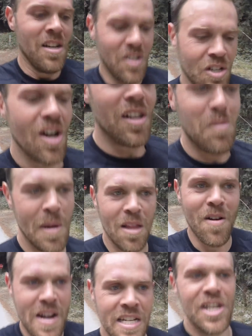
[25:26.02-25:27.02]
Sean's been
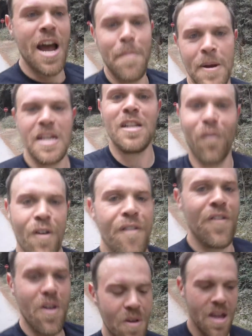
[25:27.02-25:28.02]
learning Japanese for a
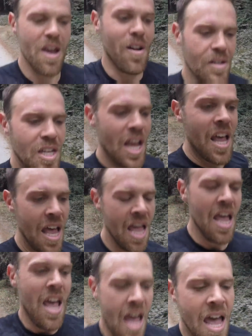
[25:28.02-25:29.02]
few years
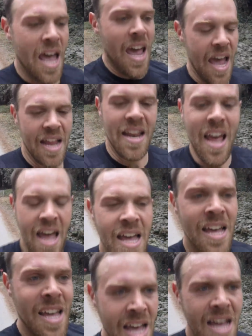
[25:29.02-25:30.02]
and
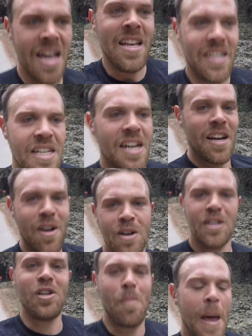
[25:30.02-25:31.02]
he's gonna go
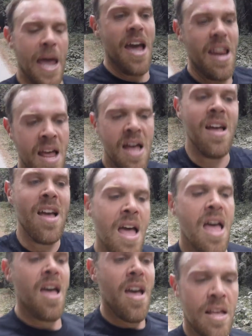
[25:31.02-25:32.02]
to Japan.
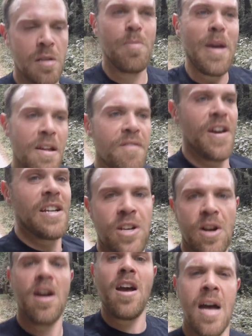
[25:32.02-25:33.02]
This big
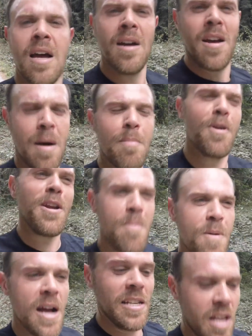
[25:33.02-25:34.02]
adventure. Yeah. I'm pretty
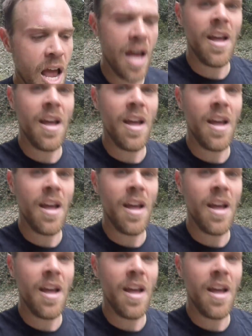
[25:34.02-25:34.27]
impressed.